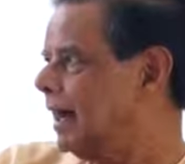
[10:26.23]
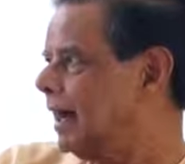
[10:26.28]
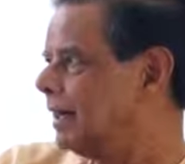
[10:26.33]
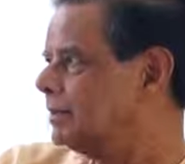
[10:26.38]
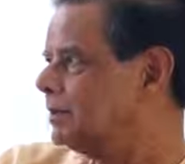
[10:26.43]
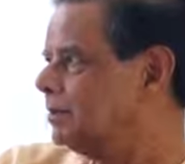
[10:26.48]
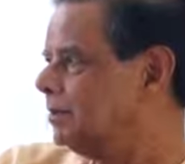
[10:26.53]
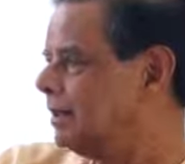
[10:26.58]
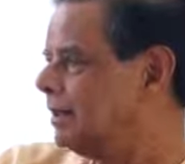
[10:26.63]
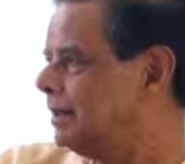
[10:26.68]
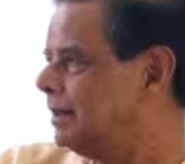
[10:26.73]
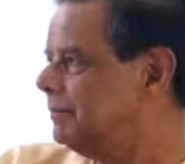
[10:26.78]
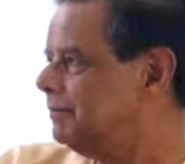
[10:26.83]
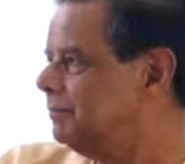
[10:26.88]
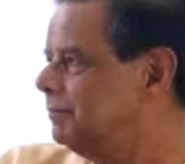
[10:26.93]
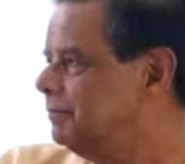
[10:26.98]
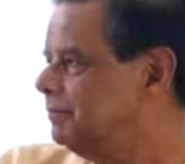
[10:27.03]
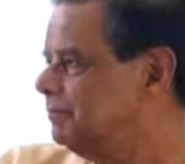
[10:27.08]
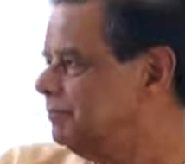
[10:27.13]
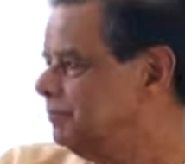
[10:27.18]
Actually,
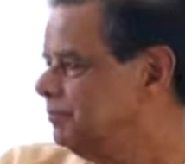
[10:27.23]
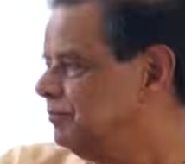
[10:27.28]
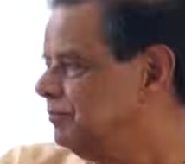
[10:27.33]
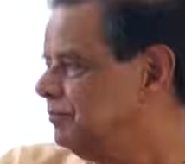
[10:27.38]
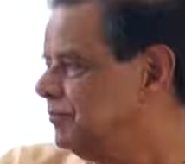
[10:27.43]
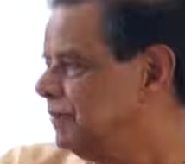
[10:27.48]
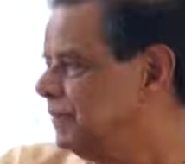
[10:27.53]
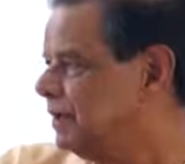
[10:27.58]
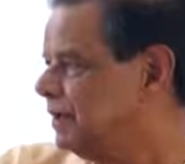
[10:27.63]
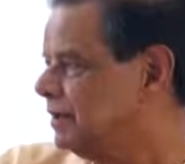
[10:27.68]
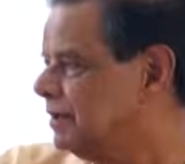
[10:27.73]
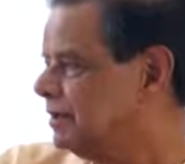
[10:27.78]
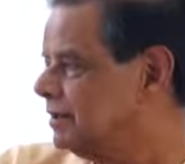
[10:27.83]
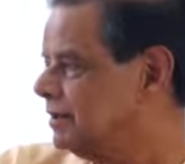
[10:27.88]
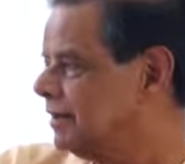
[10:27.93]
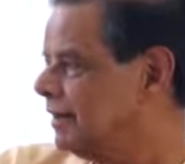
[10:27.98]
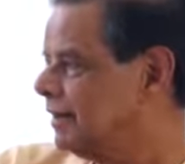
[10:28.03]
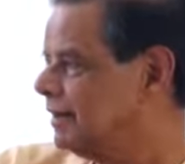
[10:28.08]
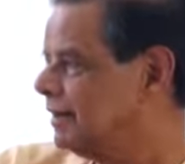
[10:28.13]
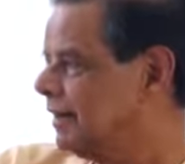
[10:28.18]

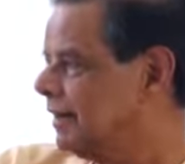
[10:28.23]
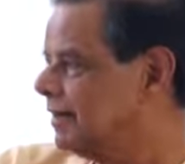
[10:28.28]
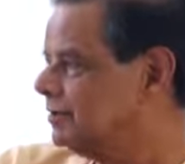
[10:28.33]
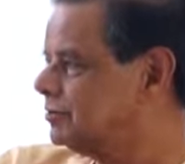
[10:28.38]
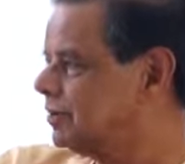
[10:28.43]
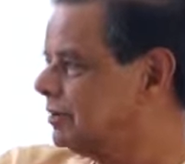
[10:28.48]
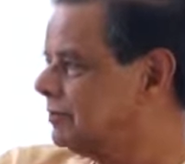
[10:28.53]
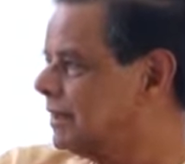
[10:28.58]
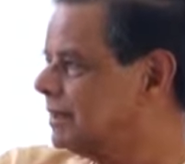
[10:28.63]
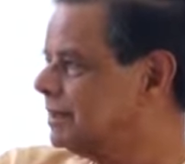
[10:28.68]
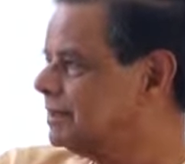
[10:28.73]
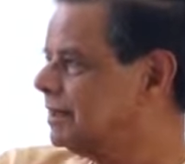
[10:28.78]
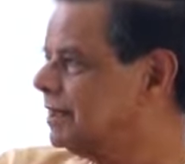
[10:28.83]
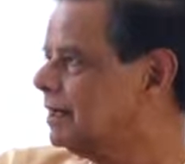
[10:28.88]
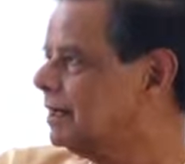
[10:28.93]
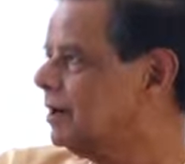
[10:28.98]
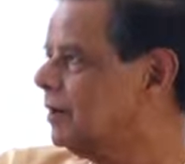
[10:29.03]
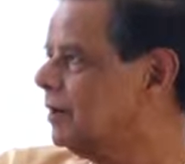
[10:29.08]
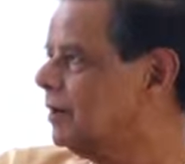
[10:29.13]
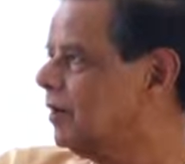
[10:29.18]
the
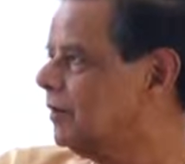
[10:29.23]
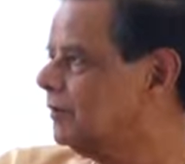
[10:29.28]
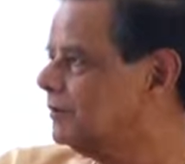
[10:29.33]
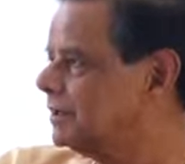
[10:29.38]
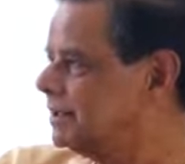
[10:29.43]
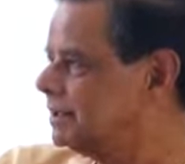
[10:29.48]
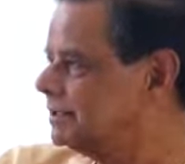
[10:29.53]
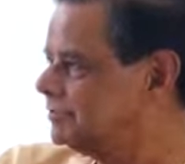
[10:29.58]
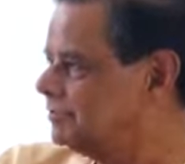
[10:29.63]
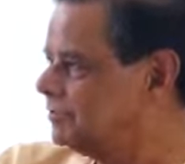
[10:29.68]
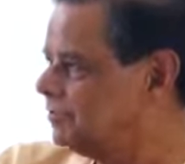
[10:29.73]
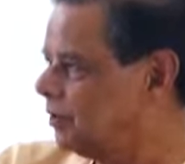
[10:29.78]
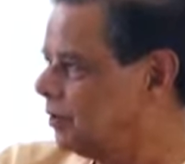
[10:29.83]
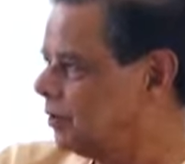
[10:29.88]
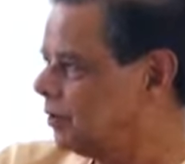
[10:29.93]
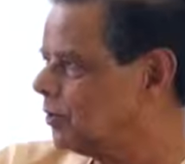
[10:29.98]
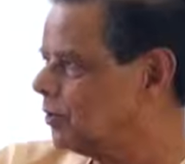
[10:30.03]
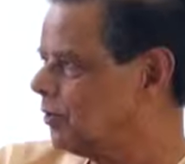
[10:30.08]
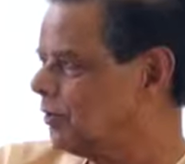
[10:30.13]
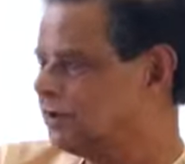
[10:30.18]
transformation of these
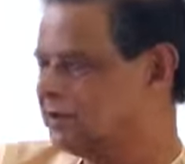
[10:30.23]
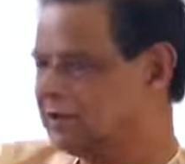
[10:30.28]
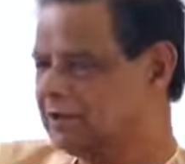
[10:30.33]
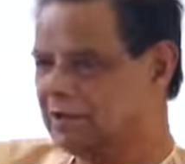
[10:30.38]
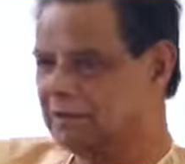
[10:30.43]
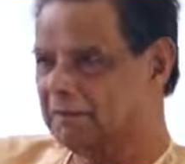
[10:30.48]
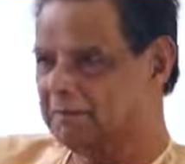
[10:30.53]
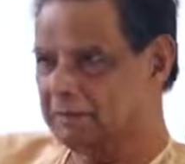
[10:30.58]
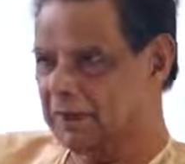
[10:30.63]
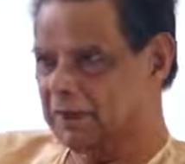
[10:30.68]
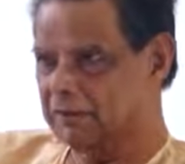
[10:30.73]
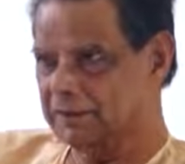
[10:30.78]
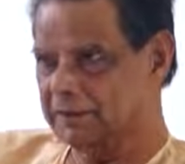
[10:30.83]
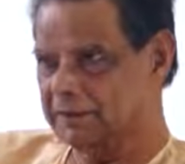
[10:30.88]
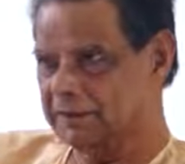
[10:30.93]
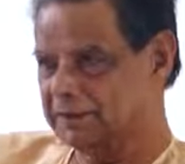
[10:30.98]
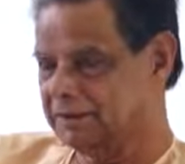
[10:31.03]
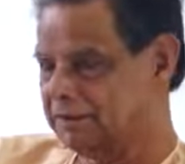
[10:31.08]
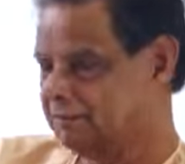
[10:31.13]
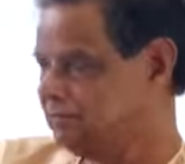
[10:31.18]
four original
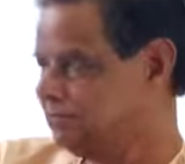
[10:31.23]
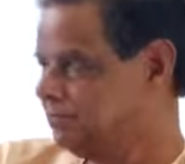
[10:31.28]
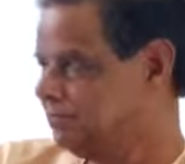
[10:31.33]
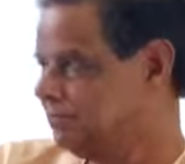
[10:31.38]
powers,